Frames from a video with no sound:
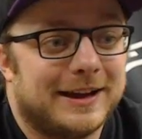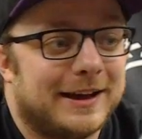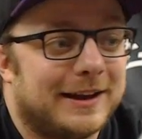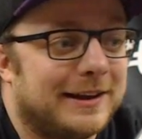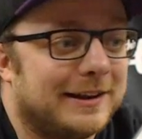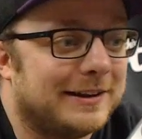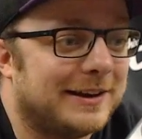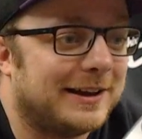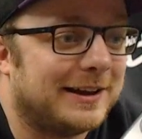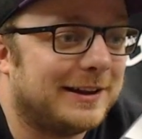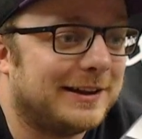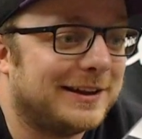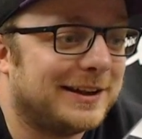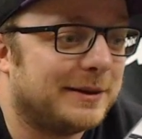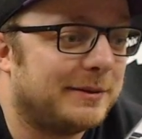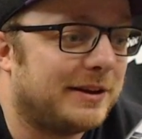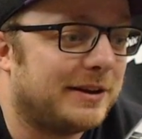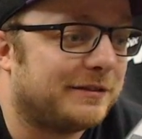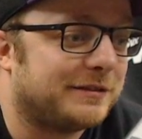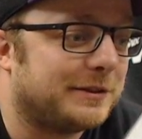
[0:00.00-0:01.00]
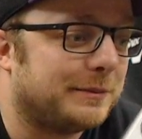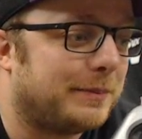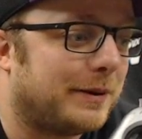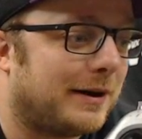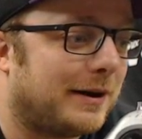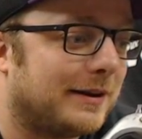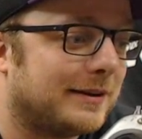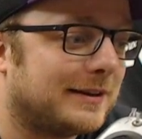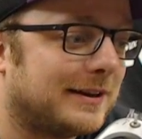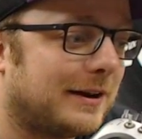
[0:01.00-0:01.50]
a little bit of the
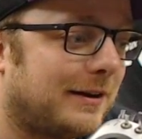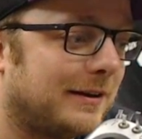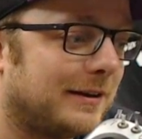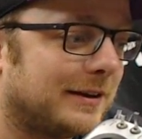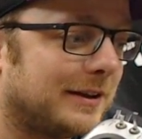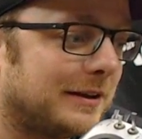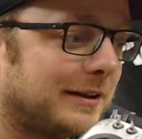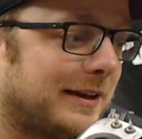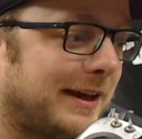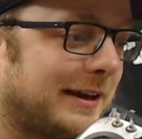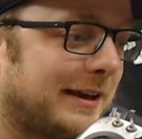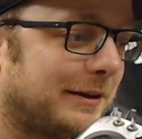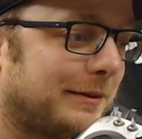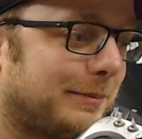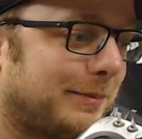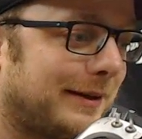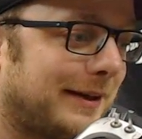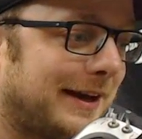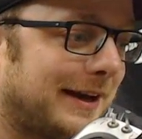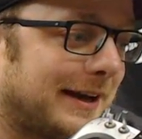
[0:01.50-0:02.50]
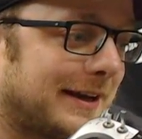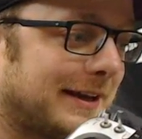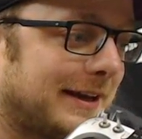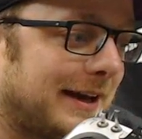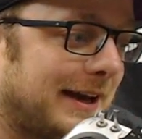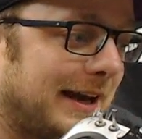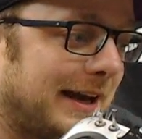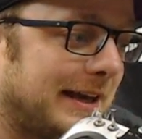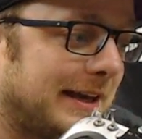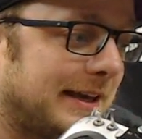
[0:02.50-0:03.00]
pot calling the kettle black,
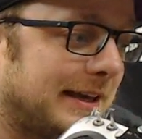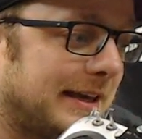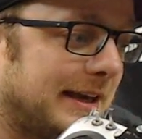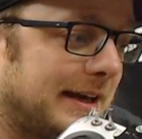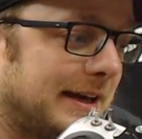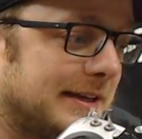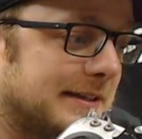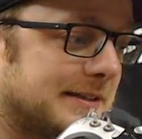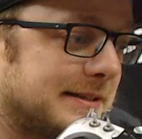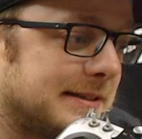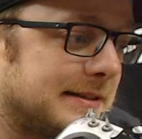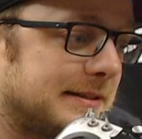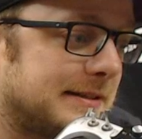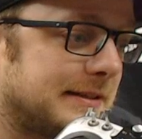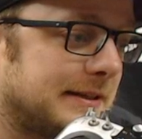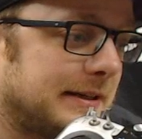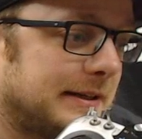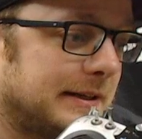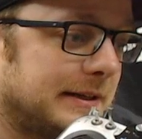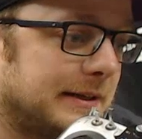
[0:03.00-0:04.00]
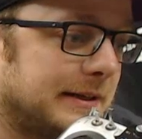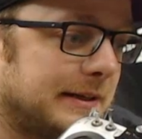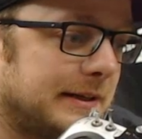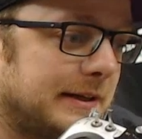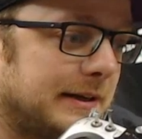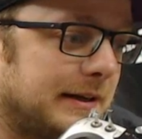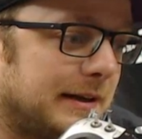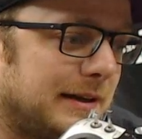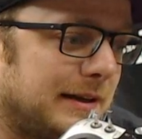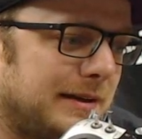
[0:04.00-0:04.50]
I guess.
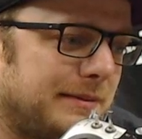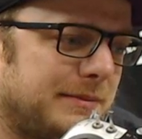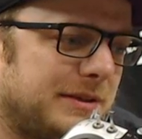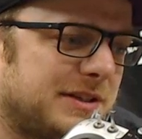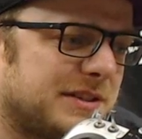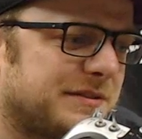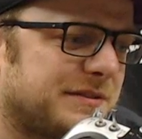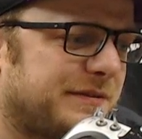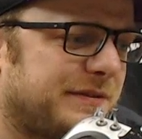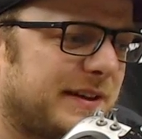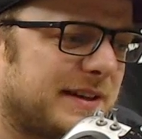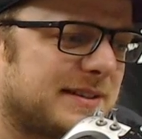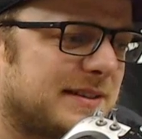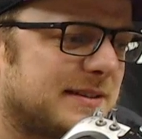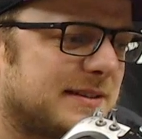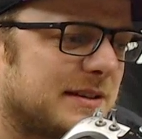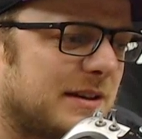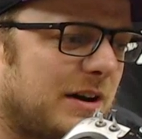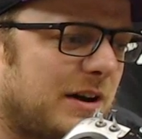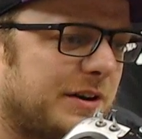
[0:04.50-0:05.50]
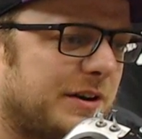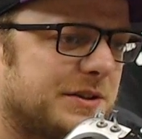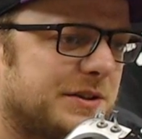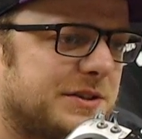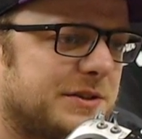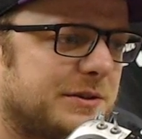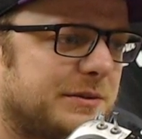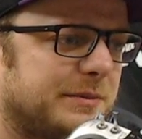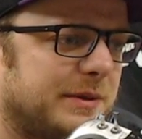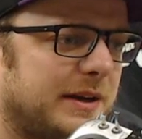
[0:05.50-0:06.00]
Let me just fix this auto
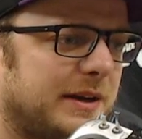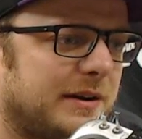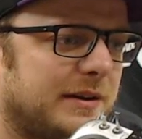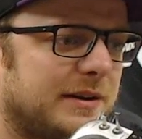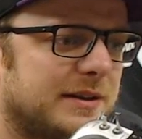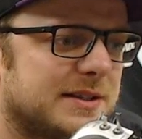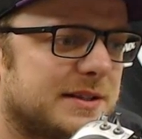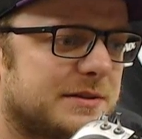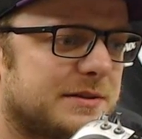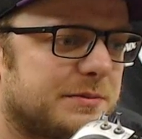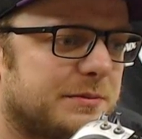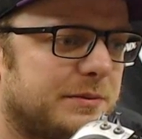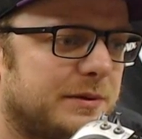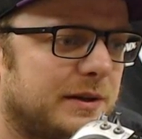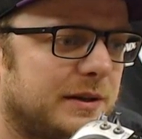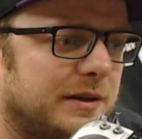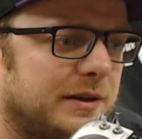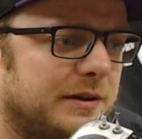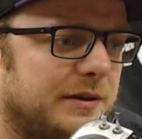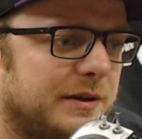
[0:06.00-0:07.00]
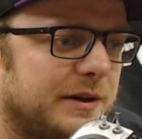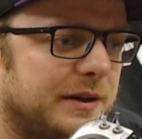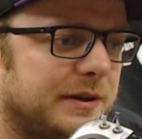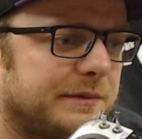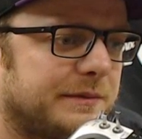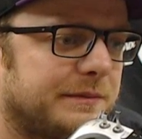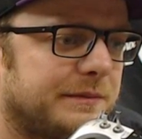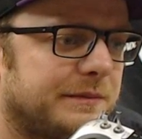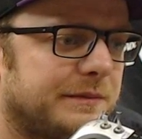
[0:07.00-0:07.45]
zoom here. This is really annoying.